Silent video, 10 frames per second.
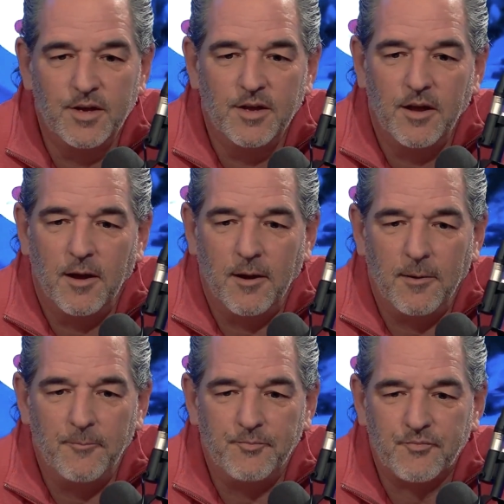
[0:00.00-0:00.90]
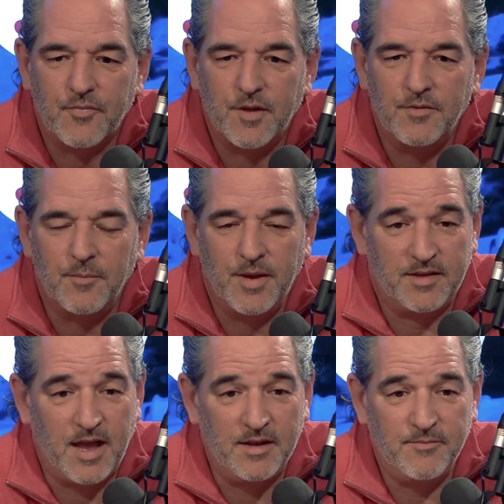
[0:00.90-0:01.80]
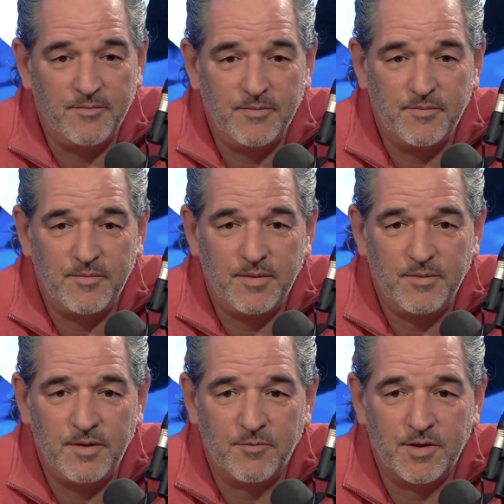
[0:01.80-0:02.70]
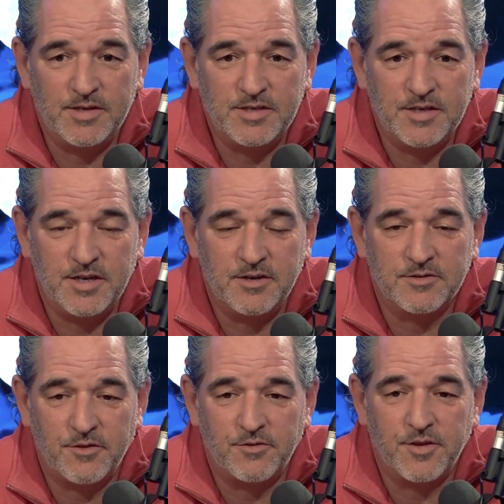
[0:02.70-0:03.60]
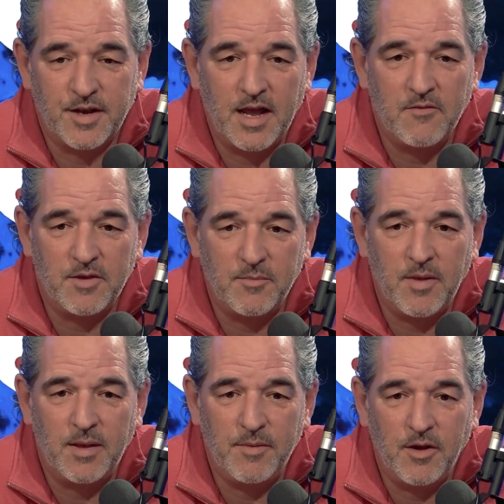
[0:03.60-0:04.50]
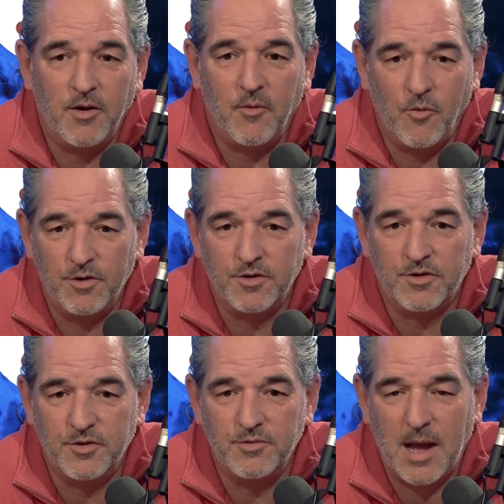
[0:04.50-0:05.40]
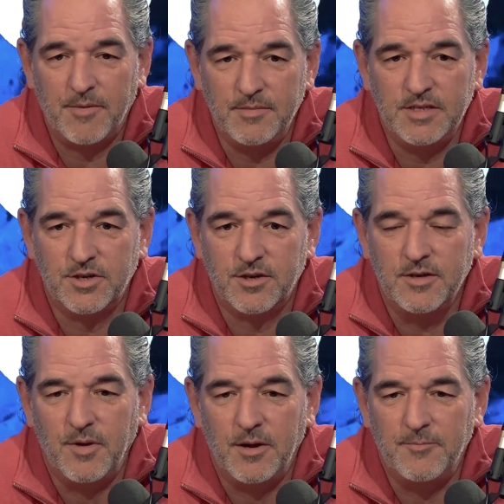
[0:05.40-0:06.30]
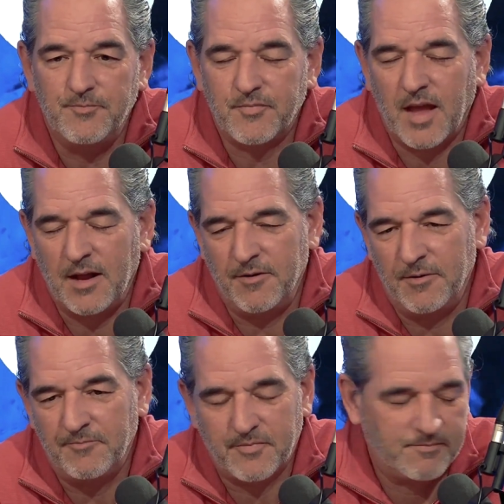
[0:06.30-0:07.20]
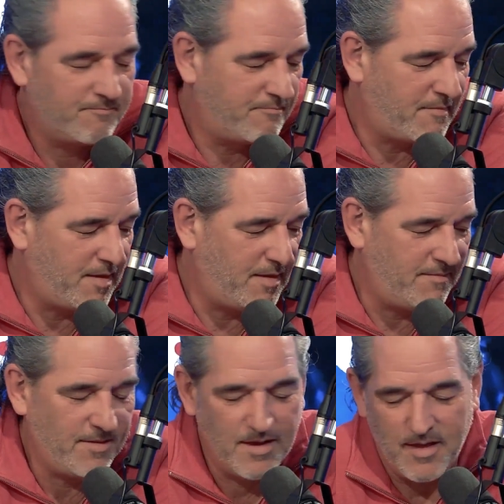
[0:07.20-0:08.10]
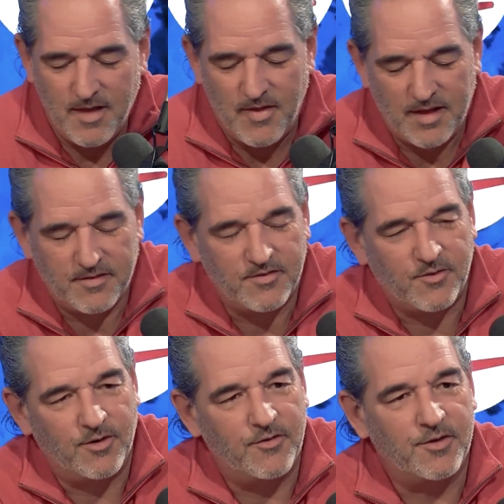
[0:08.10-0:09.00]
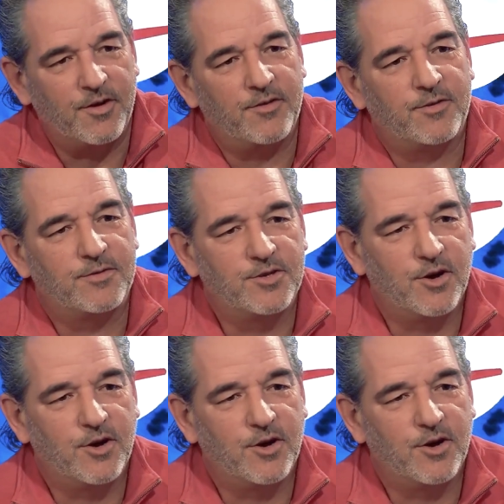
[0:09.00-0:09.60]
the Big Ten in recent years, other than having maybe a, a one or two top teams each year. But I don't know. That's a story for another show.